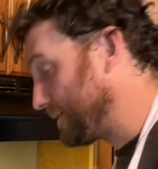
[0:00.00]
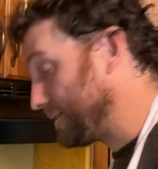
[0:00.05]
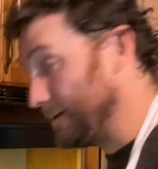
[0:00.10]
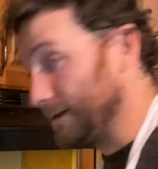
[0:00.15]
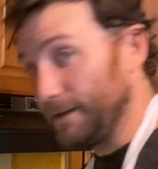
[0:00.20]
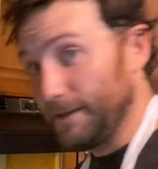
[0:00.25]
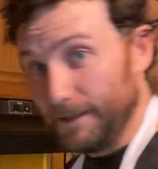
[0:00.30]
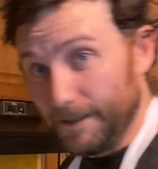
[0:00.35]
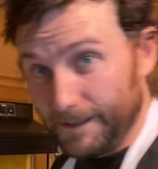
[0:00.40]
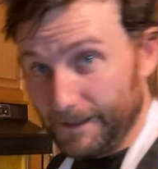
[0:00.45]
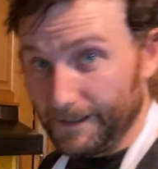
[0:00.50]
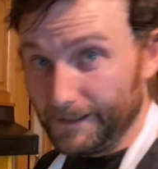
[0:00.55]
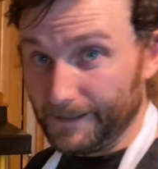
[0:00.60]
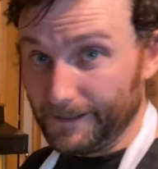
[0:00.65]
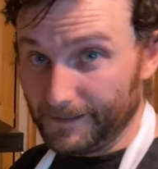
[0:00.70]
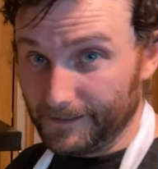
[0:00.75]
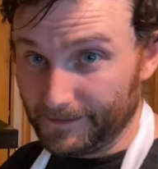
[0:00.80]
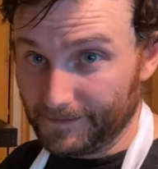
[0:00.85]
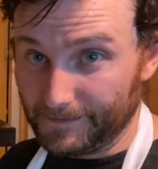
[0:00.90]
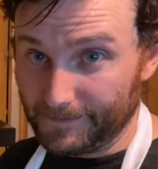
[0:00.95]
the lid
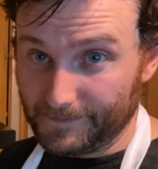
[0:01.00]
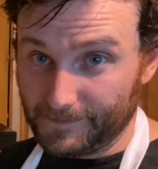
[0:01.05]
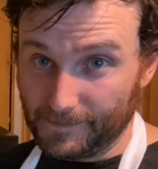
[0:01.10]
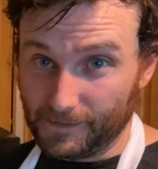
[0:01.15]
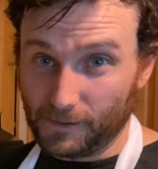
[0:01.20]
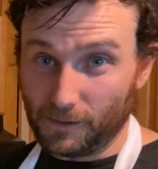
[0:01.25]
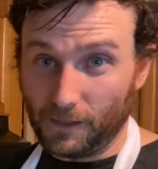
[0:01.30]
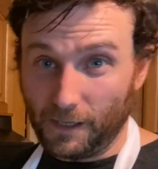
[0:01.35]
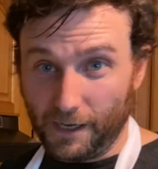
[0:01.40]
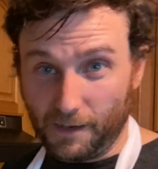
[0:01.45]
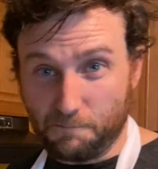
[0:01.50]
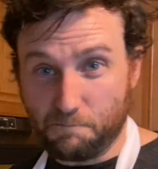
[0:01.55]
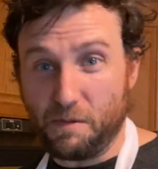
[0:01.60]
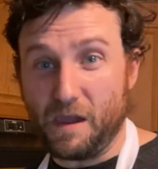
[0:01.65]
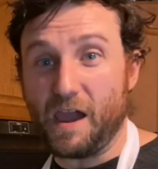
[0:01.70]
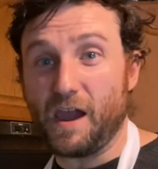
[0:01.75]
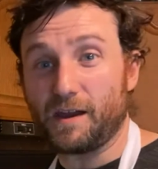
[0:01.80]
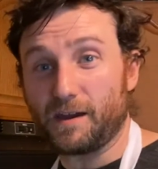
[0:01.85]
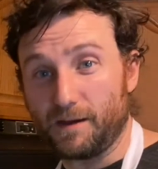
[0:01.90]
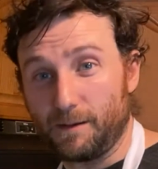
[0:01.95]
to your like
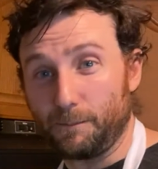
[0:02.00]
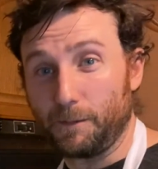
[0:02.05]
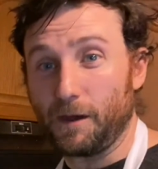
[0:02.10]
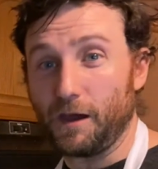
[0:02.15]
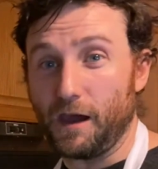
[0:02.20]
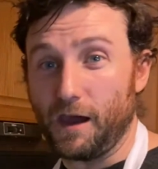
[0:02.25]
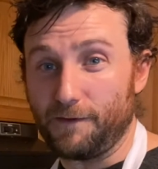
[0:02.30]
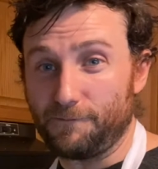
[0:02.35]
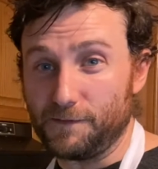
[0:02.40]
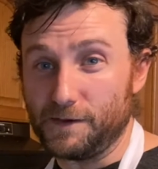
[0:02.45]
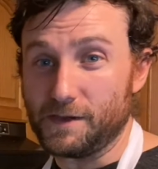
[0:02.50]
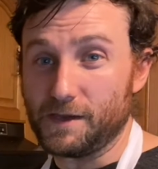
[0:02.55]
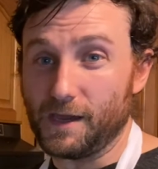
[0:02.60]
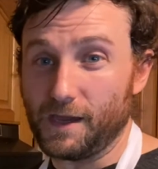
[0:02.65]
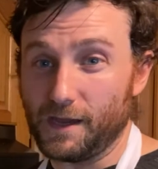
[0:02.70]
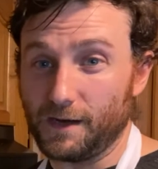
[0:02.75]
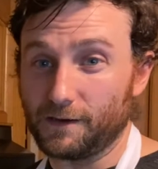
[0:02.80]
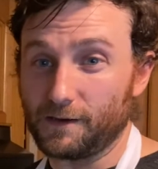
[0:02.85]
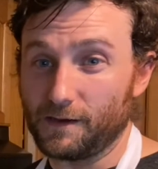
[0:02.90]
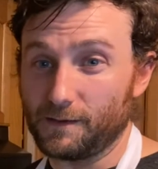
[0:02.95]
backup coffee
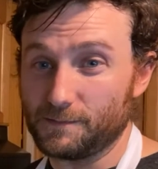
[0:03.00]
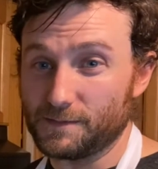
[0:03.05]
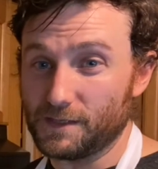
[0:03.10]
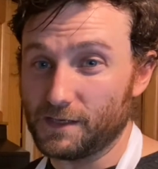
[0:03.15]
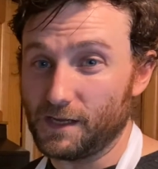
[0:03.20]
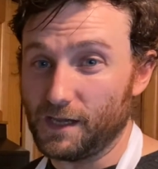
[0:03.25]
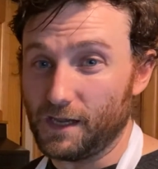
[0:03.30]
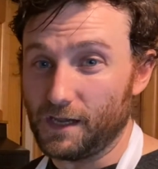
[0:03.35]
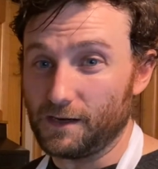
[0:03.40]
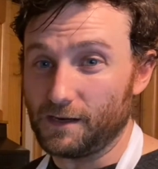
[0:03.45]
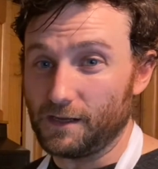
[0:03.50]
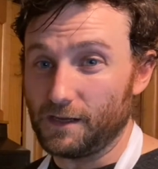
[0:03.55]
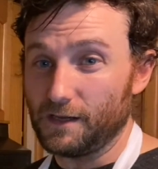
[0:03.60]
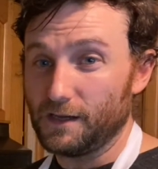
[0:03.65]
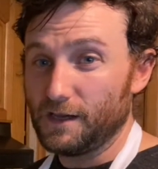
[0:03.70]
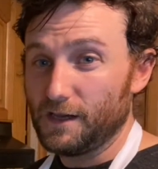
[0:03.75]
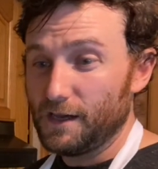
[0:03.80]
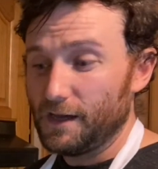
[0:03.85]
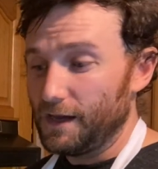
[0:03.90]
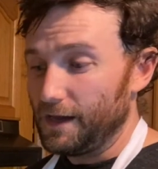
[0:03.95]
can comes in handy.
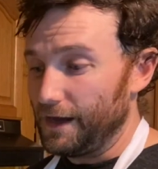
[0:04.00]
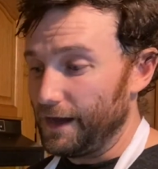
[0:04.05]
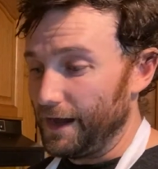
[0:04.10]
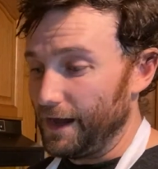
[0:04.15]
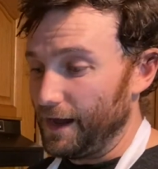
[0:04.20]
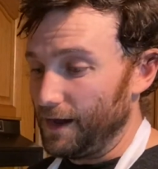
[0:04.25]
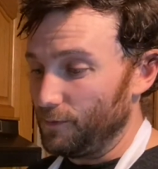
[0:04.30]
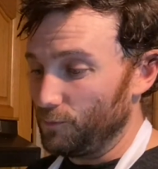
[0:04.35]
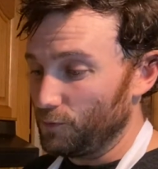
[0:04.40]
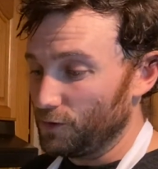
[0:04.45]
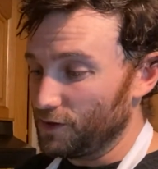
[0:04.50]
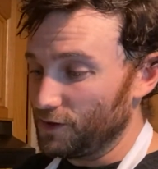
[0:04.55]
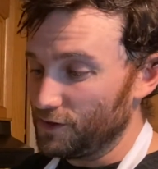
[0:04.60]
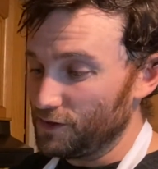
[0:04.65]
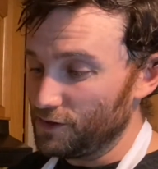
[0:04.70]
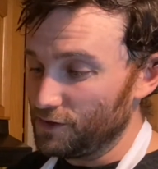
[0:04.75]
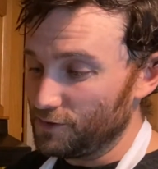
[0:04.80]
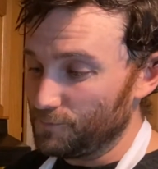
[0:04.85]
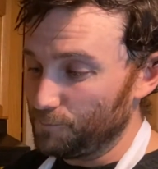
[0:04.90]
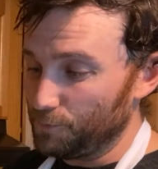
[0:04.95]
We're
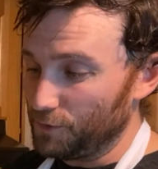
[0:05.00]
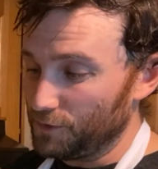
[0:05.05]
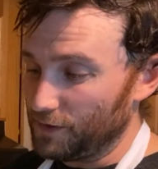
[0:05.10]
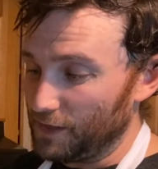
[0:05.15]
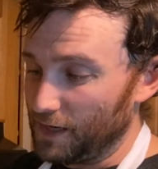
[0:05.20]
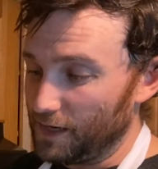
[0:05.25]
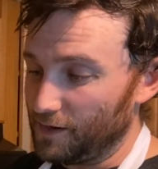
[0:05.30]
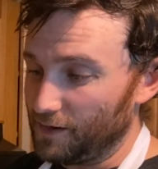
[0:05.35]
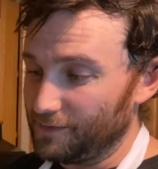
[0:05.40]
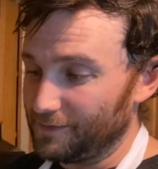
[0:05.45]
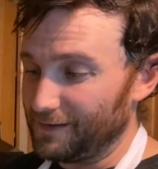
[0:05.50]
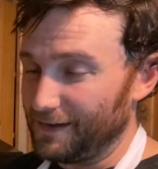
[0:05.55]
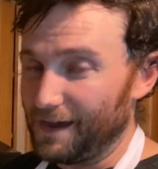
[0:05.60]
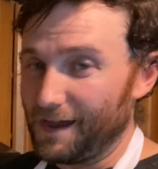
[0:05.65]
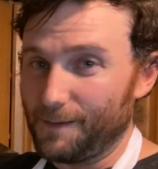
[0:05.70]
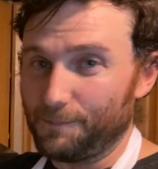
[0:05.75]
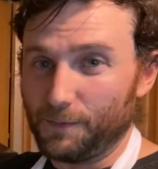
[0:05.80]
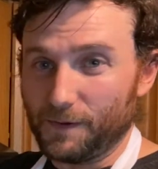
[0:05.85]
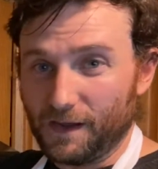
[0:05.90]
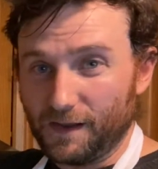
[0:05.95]
going to put that on
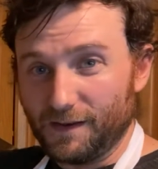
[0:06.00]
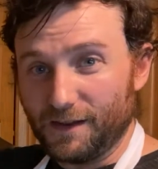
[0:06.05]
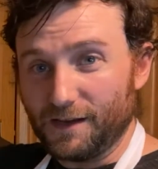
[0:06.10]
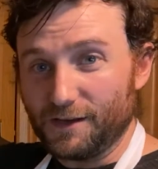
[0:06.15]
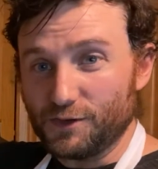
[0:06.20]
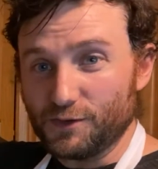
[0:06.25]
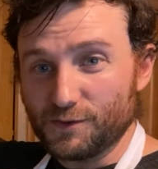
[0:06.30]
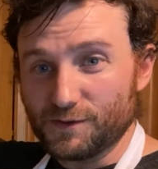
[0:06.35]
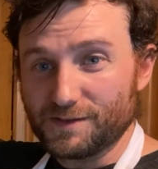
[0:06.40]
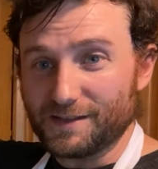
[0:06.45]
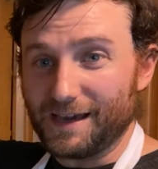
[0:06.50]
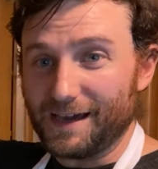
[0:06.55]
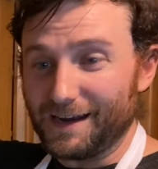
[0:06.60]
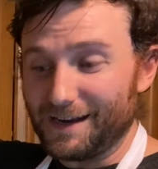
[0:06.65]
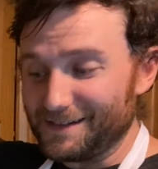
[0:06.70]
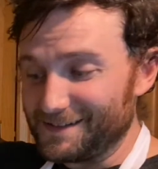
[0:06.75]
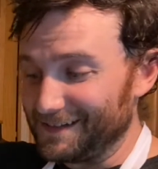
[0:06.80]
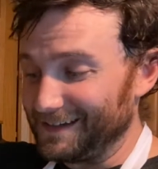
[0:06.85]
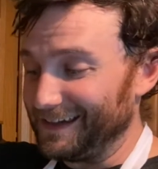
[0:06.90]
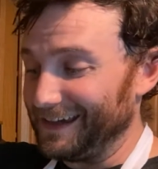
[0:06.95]
top and then use that
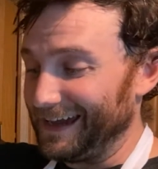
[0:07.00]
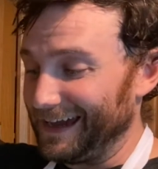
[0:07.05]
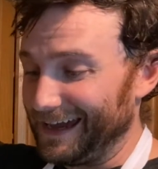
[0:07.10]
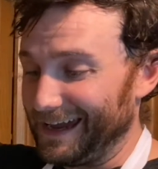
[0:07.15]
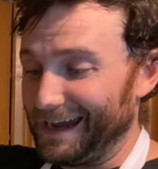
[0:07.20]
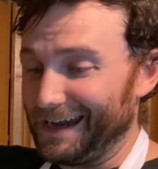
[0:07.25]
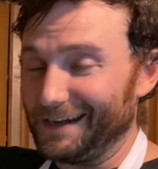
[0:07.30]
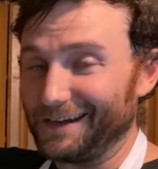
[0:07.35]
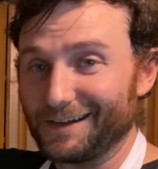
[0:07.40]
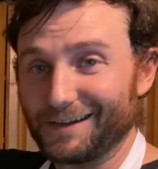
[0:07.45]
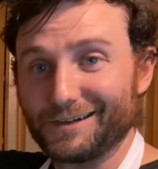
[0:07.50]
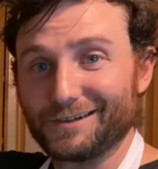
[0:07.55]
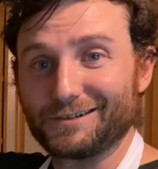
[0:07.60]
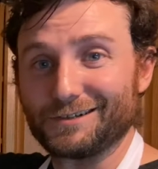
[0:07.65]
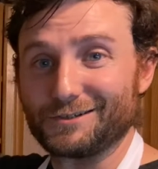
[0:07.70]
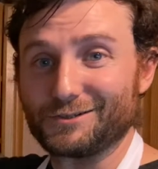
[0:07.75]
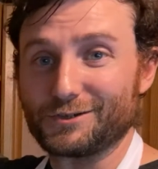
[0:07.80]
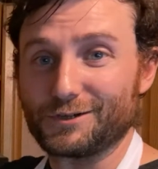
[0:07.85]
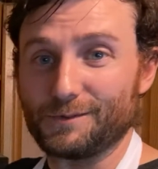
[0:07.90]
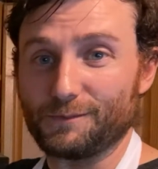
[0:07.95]
as a guide to
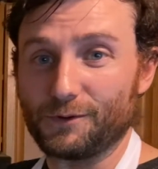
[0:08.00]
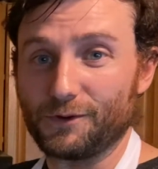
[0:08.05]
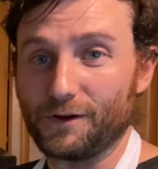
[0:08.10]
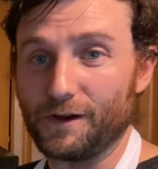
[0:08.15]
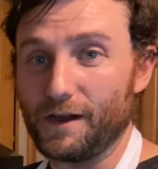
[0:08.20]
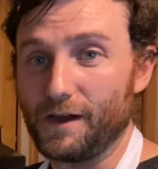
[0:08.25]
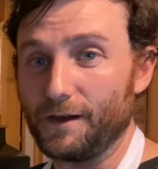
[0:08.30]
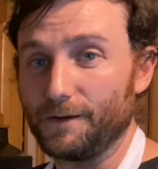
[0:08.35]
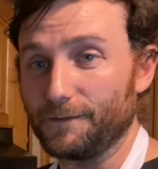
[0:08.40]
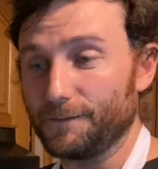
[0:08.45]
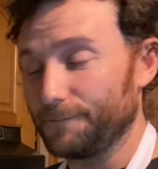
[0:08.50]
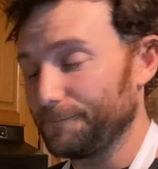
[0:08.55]
trim around.